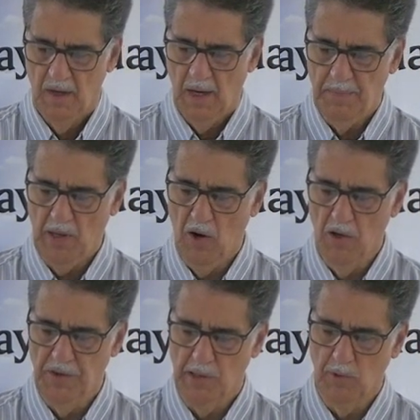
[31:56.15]
And
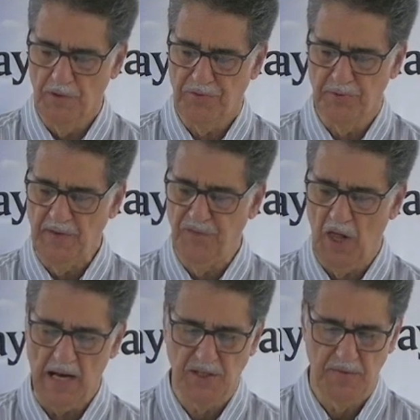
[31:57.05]
behold, there were three
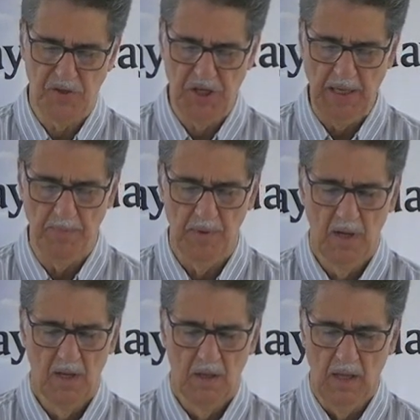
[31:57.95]
flocks of sheep
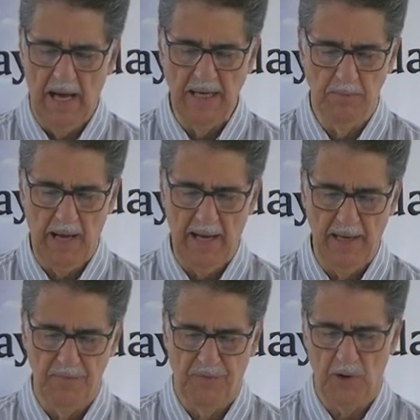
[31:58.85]
lying
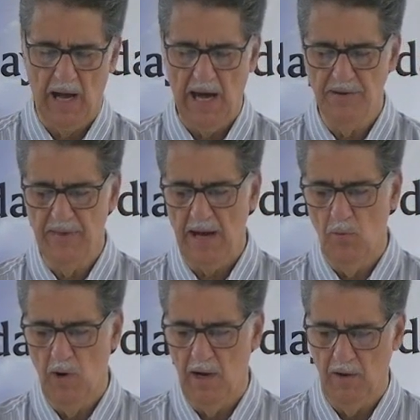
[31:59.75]
by it. For out of
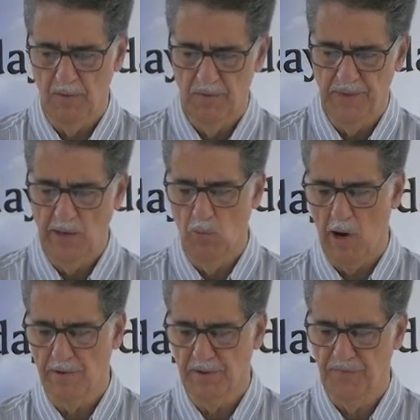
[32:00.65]
that well they
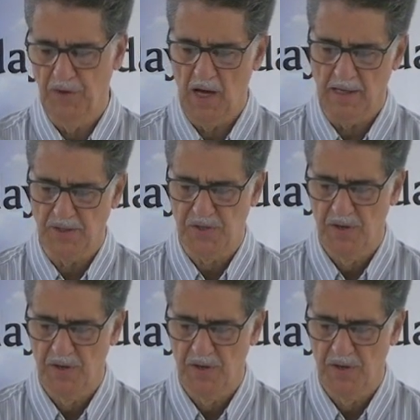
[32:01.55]
watered the flocks.